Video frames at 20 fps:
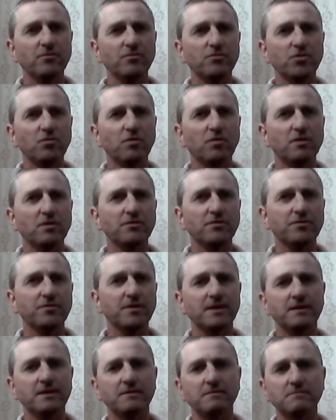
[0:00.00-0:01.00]
more nuanced
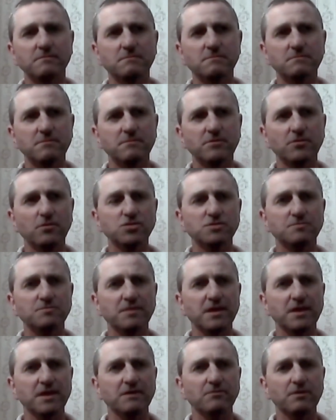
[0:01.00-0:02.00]
than social
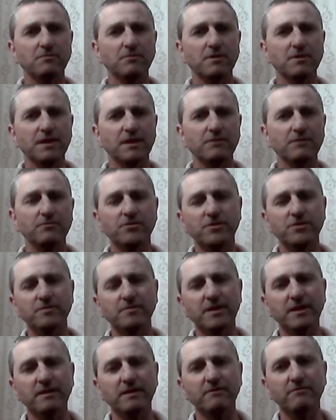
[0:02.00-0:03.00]
media would lead one to
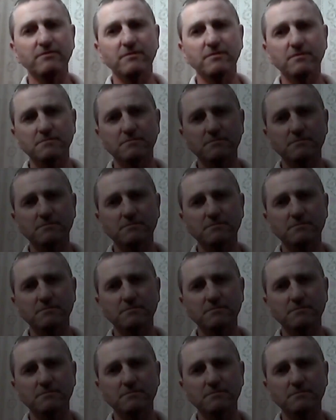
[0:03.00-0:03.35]
believe.